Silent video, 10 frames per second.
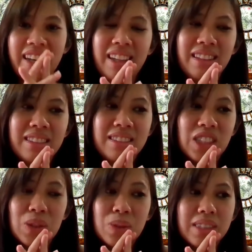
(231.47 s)
And
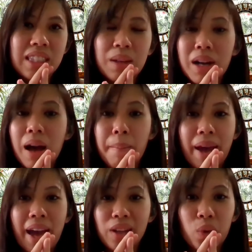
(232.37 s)
just to see them come
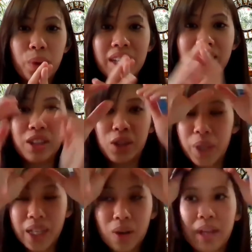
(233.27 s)
back knowing that they're
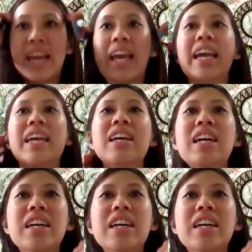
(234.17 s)
doing okay,